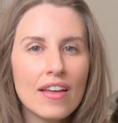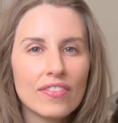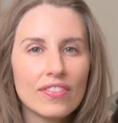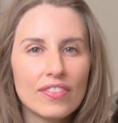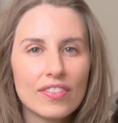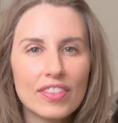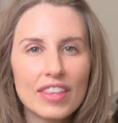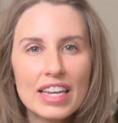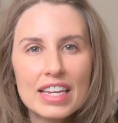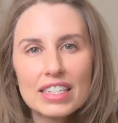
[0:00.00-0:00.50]

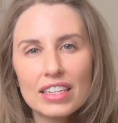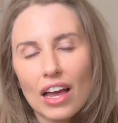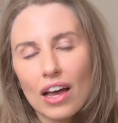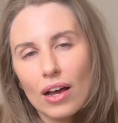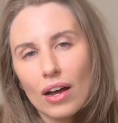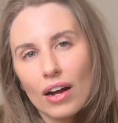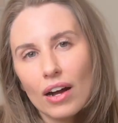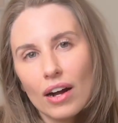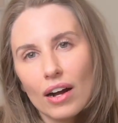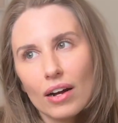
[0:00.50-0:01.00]
These
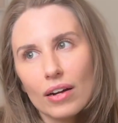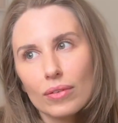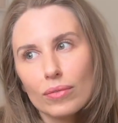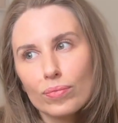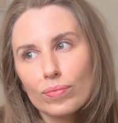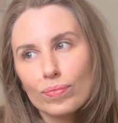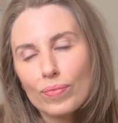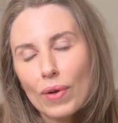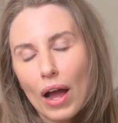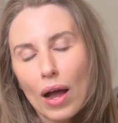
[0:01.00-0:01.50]
are
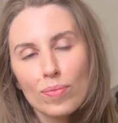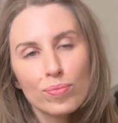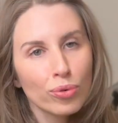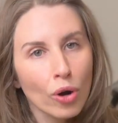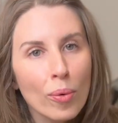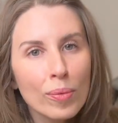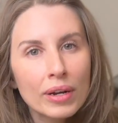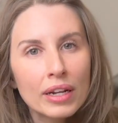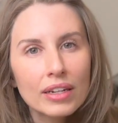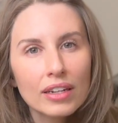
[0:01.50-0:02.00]

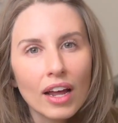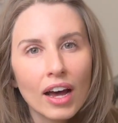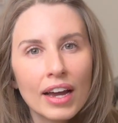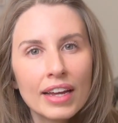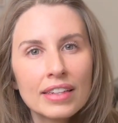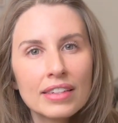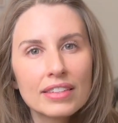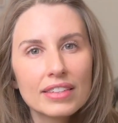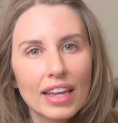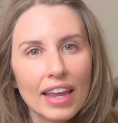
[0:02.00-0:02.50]
prominent
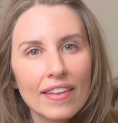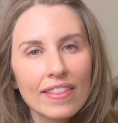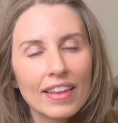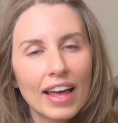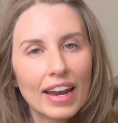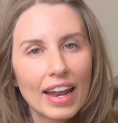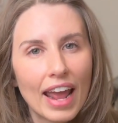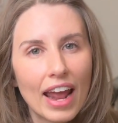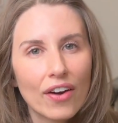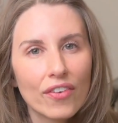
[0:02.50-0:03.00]
lines in
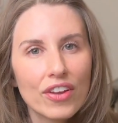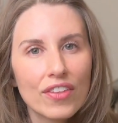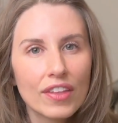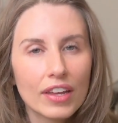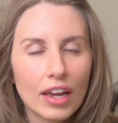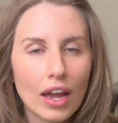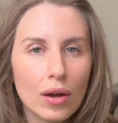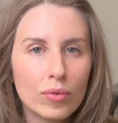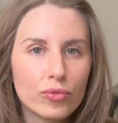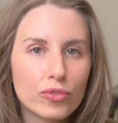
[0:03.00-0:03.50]
that area
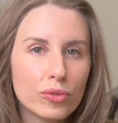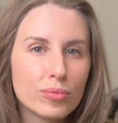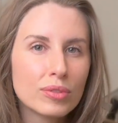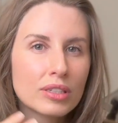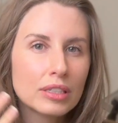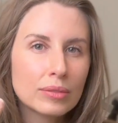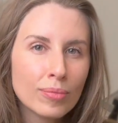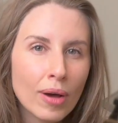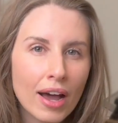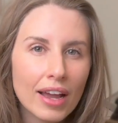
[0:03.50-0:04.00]
that come from
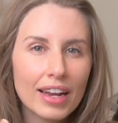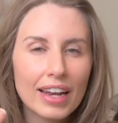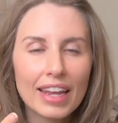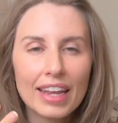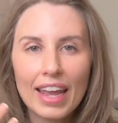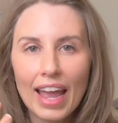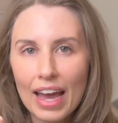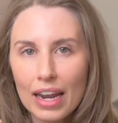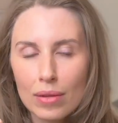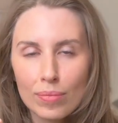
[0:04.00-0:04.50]

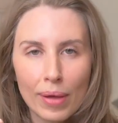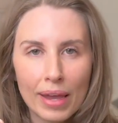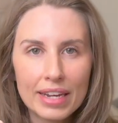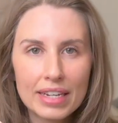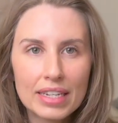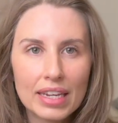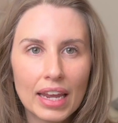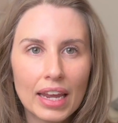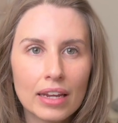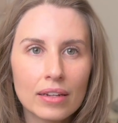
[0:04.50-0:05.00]
smiling,
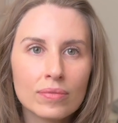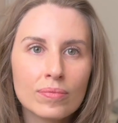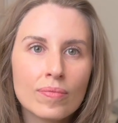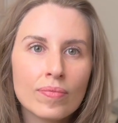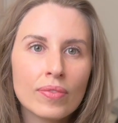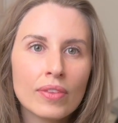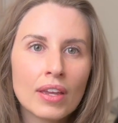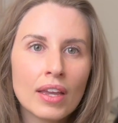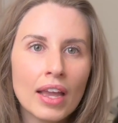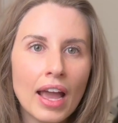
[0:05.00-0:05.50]
animating,
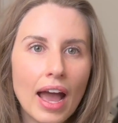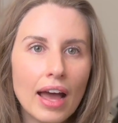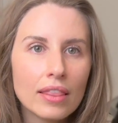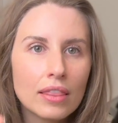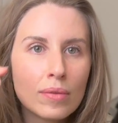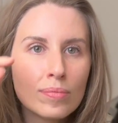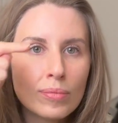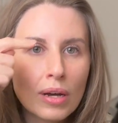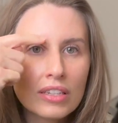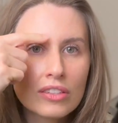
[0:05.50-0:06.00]
and
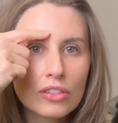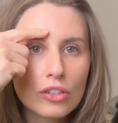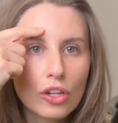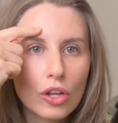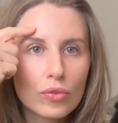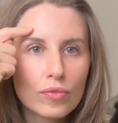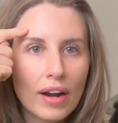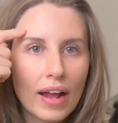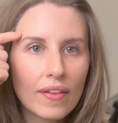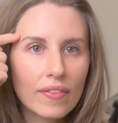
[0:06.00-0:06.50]
the muscle
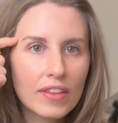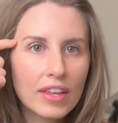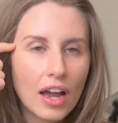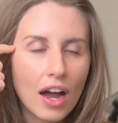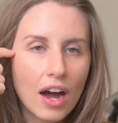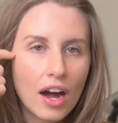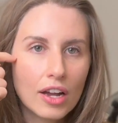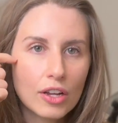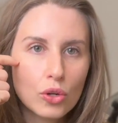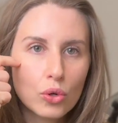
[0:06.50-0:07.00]
around the
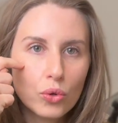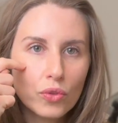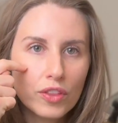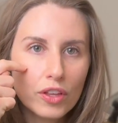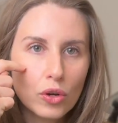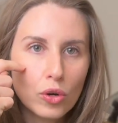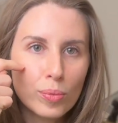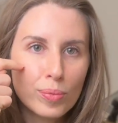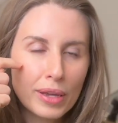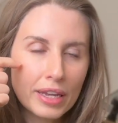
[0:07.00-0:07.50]
eye called the
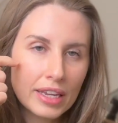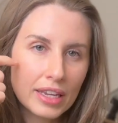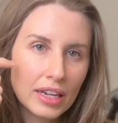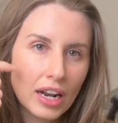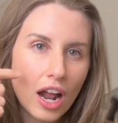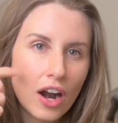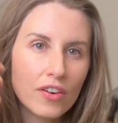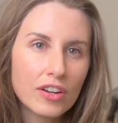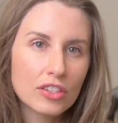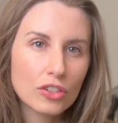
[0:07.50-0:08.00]

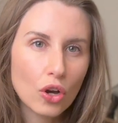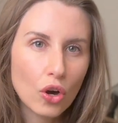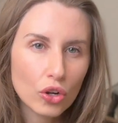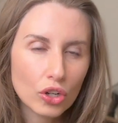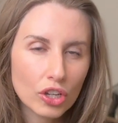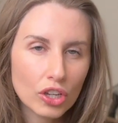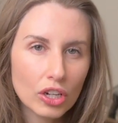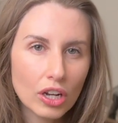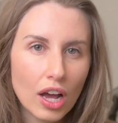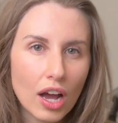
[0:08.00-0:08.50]
orbicularis
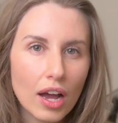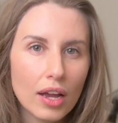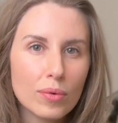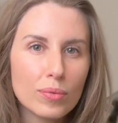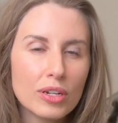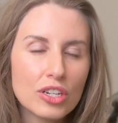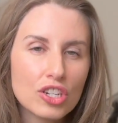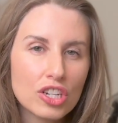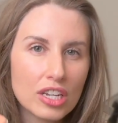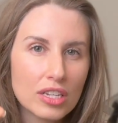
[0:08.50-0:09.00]
oculi,
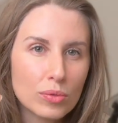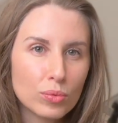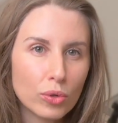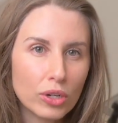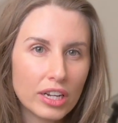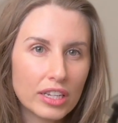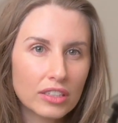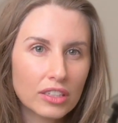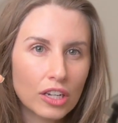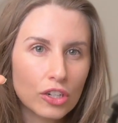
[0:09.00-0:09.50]
which is what
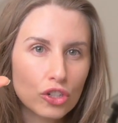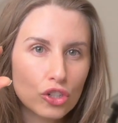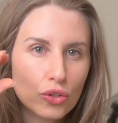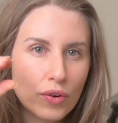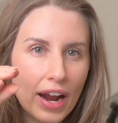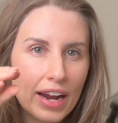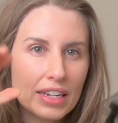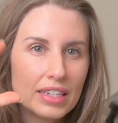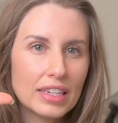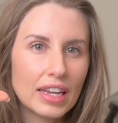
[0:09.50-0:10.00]
is
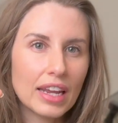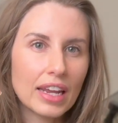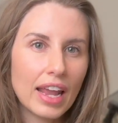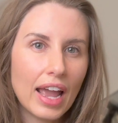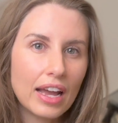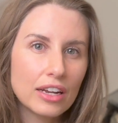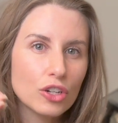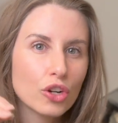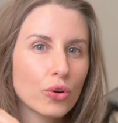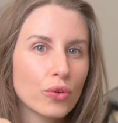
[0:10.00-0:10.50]
contracting
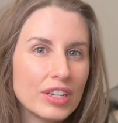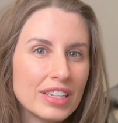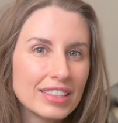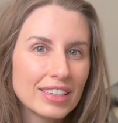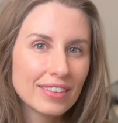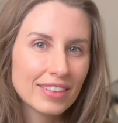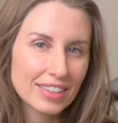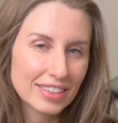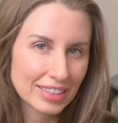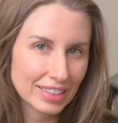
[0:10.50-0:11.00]
and
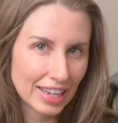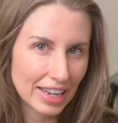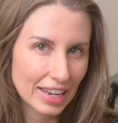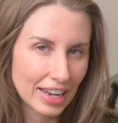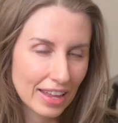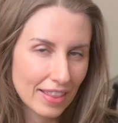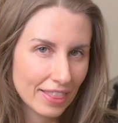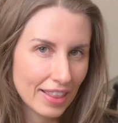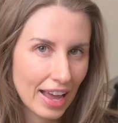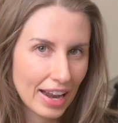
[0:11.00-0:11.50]
creasing the skin
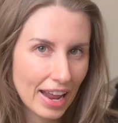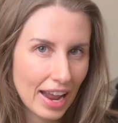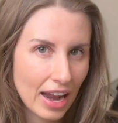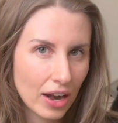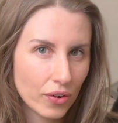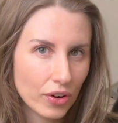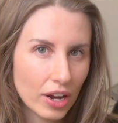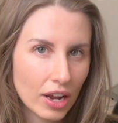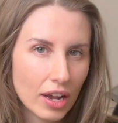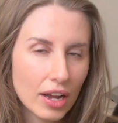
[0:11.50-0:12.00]
in that
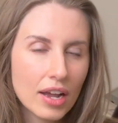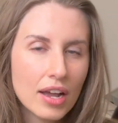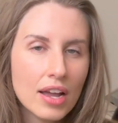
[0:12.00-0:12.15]
area.